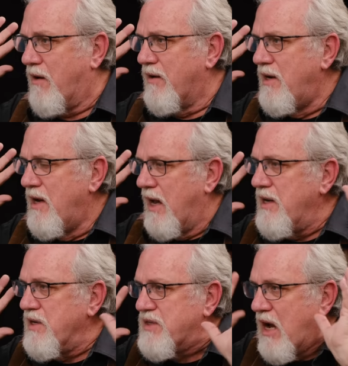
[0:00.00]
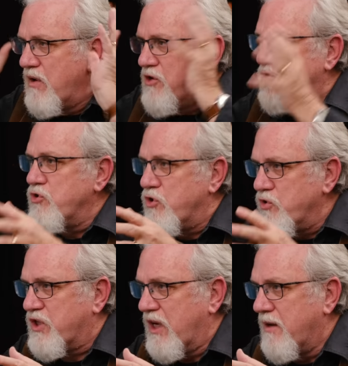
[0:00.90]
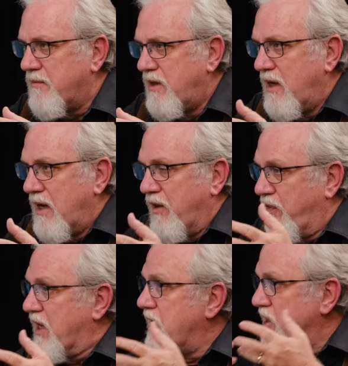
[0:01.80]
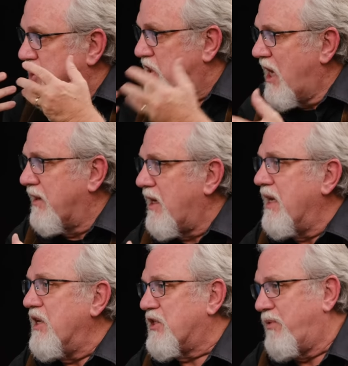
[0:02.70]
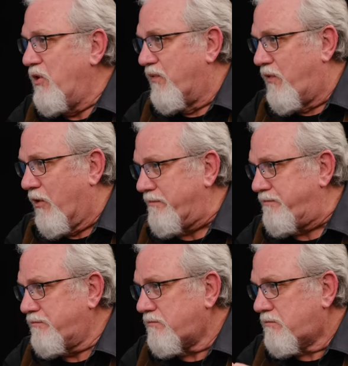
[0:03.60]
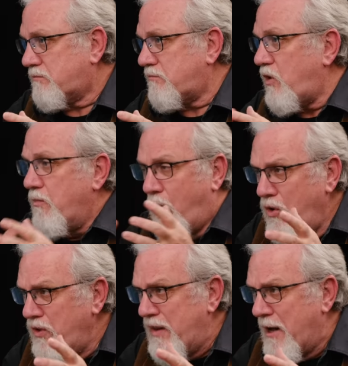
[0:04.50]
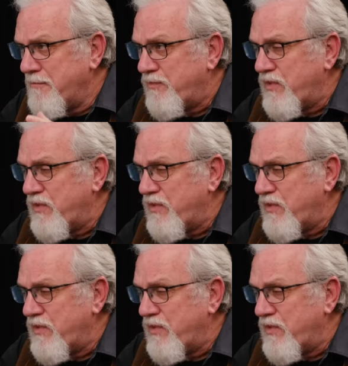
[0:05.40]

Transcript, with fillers: out, and he is now introducing the Shahada in its pure form. More than that,